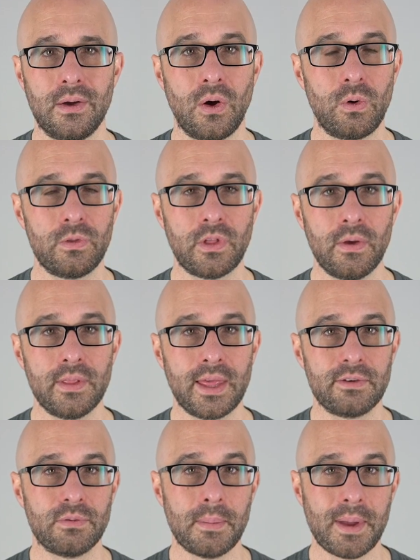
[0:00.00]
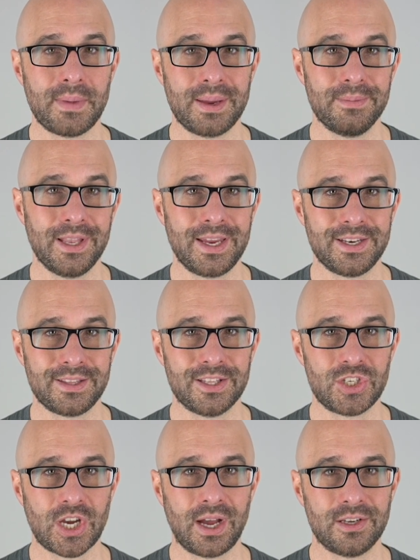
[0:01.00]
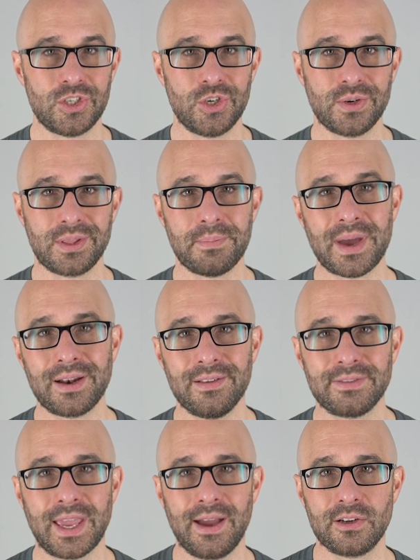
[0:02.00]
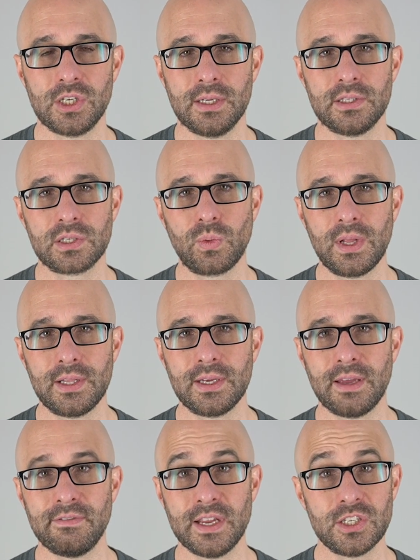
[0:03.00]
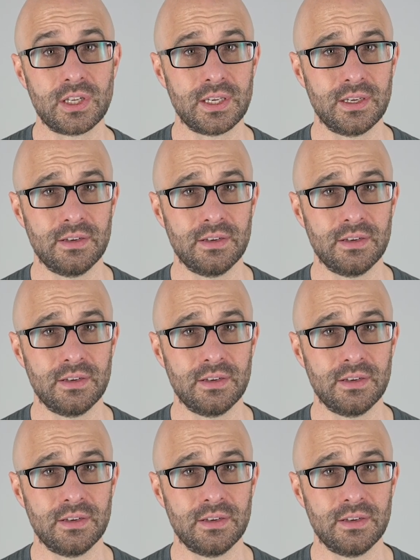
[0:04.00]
Although they remember him leading the charge during the Battle of Cowshed, Squealer eventually